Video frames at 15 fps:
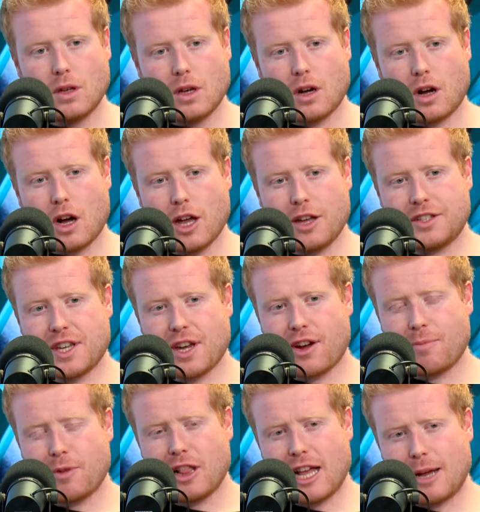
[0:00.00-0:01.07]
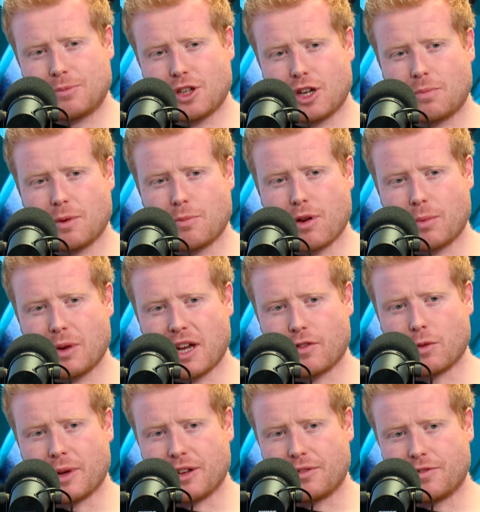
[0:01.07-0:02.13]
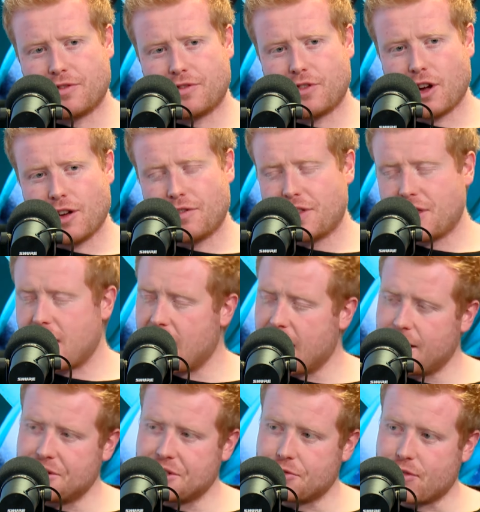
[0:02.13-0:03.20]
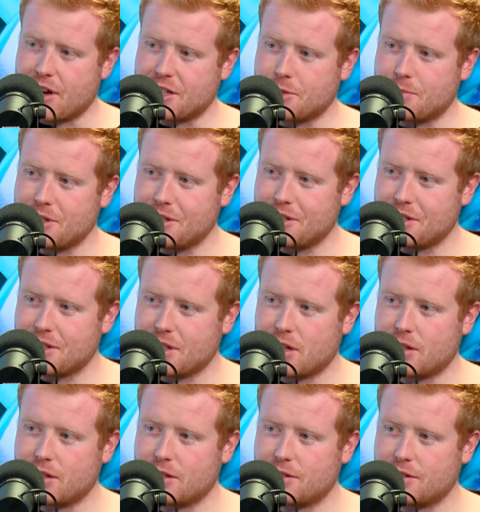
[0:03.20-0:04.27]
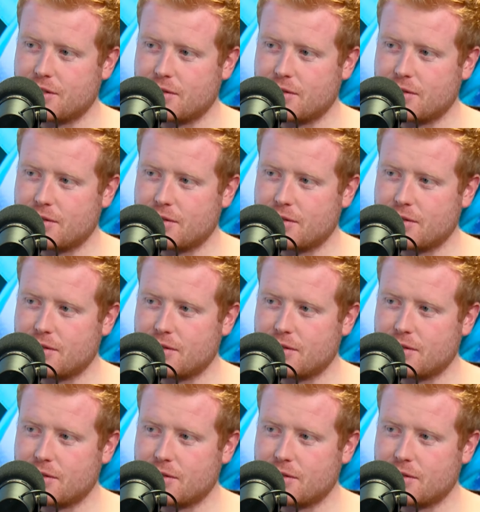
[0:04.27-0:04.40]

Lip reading: I'd say on my laptop, I probably have about 5,000 recipes on it,